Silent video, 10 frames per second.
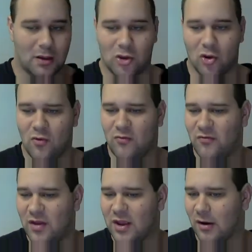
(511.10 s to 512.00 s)
Go
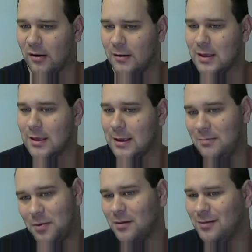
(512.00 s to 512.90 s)
figure. He
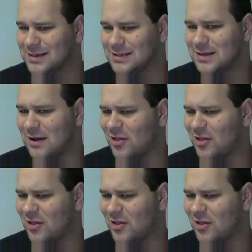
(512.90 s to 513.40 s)
apparently doesn't have